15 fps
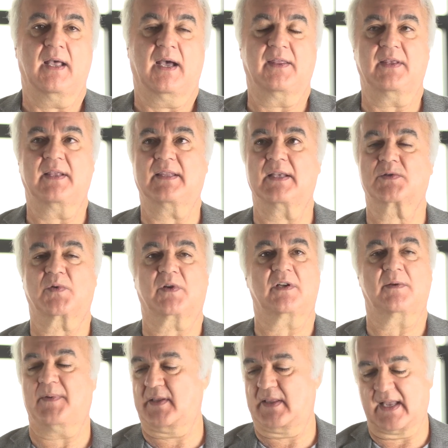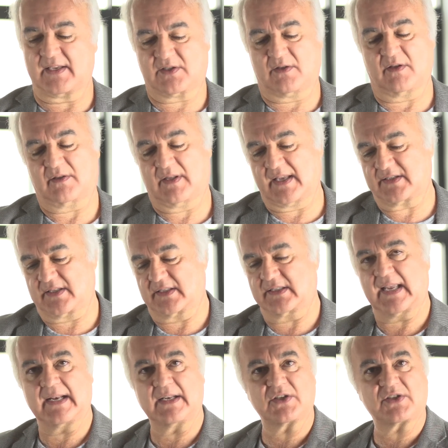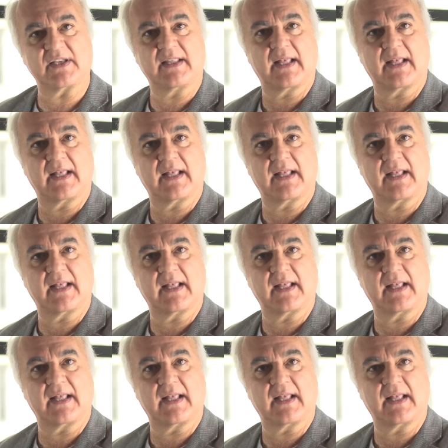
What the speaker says: I think that's what's going to be, that's the tendency